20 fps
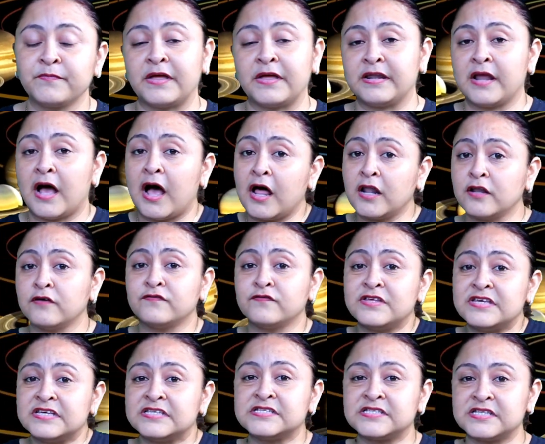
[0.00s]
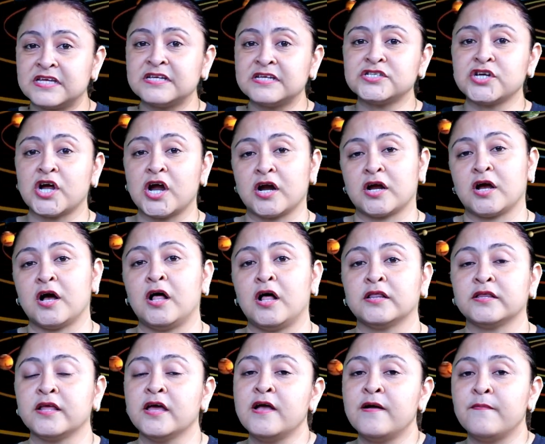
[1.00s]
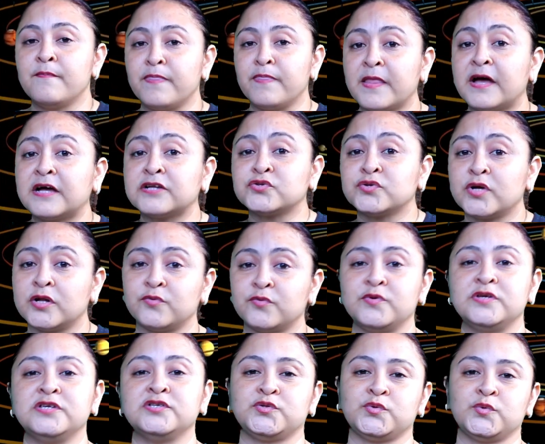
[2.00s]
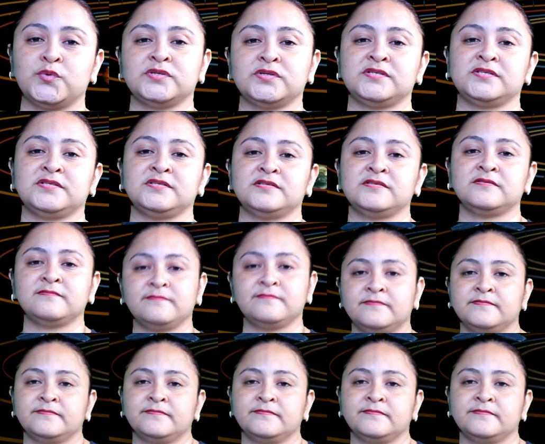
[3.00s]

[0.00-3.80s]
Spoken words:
and all of these things are called natural resources.